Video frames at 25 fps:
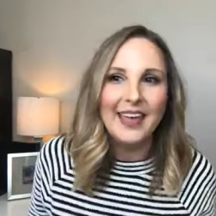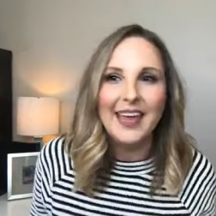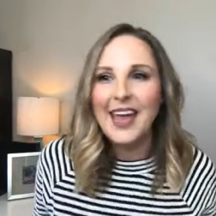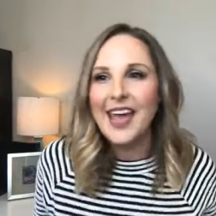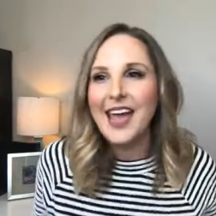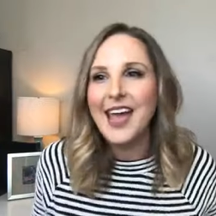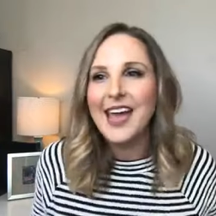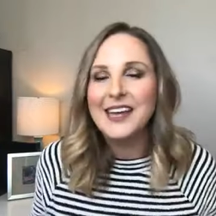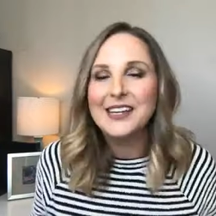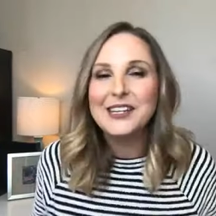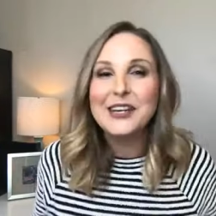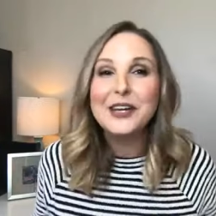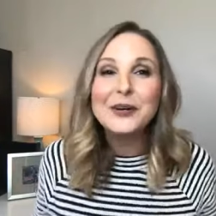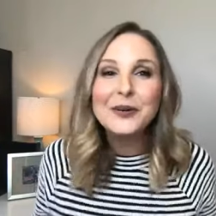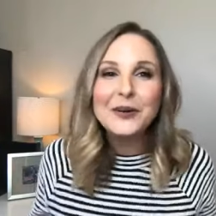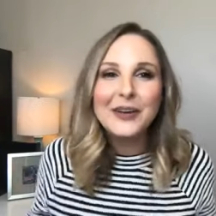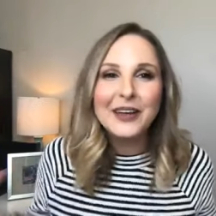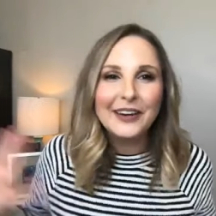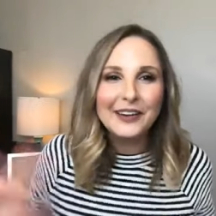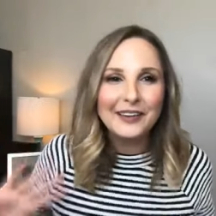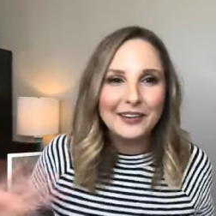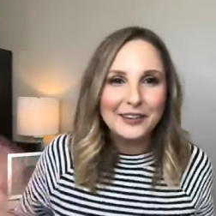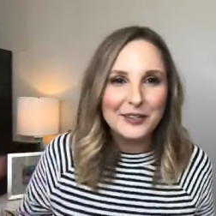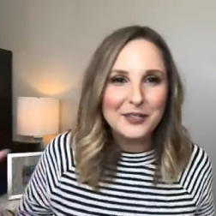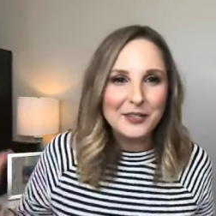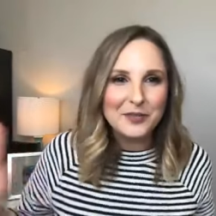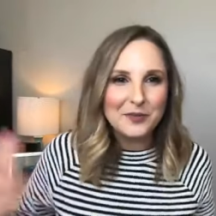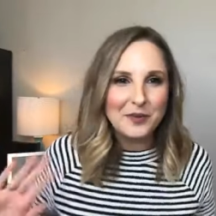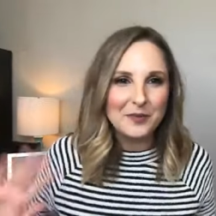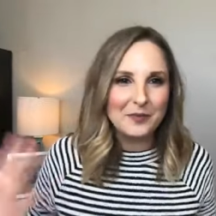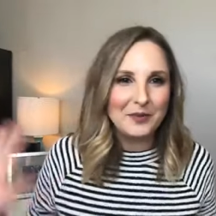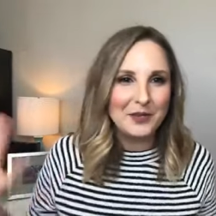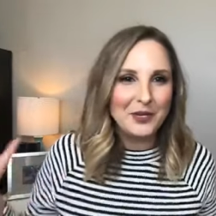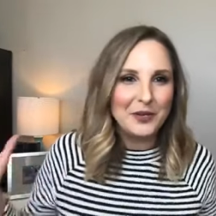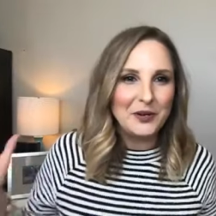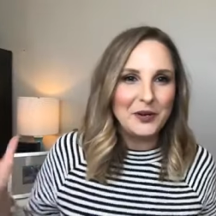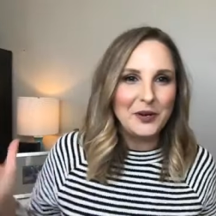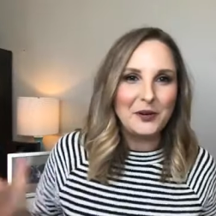And who here knows what
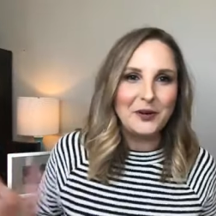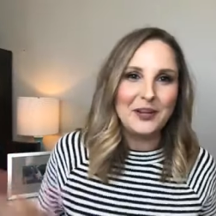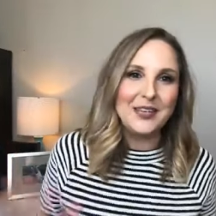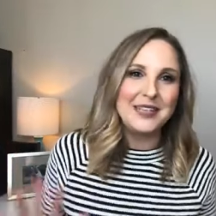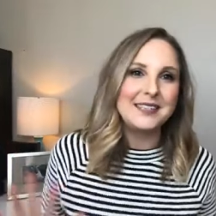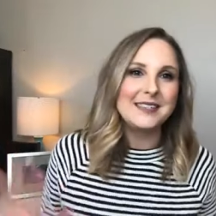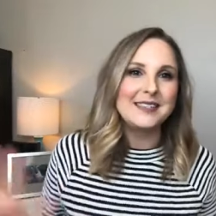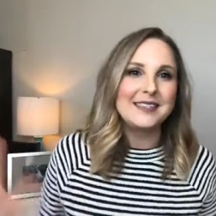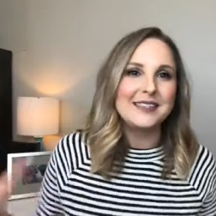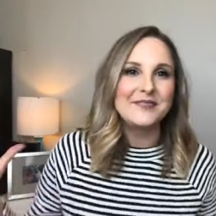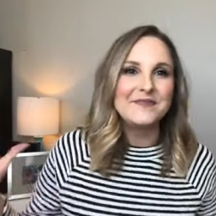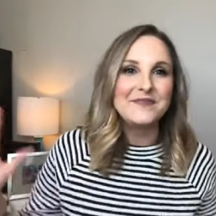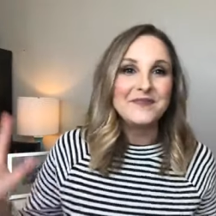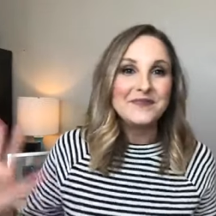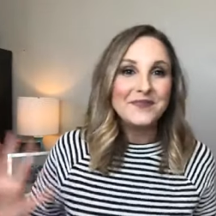Menudo is?